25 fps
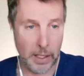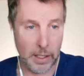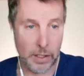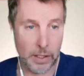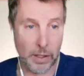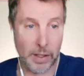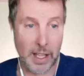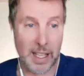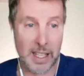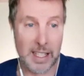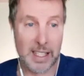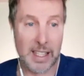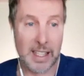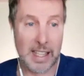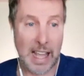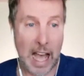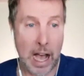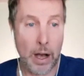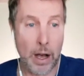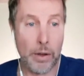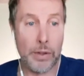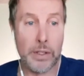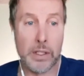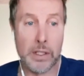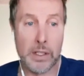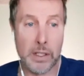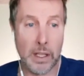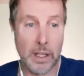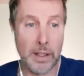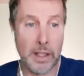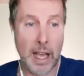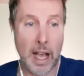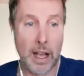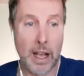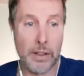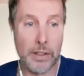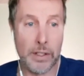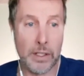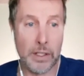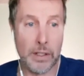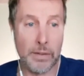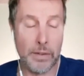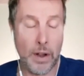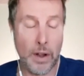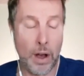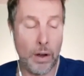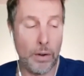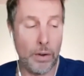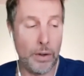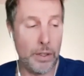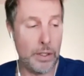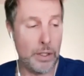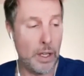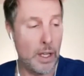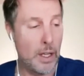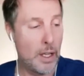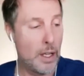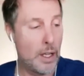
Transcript: So that's thousands and thousands of dollars.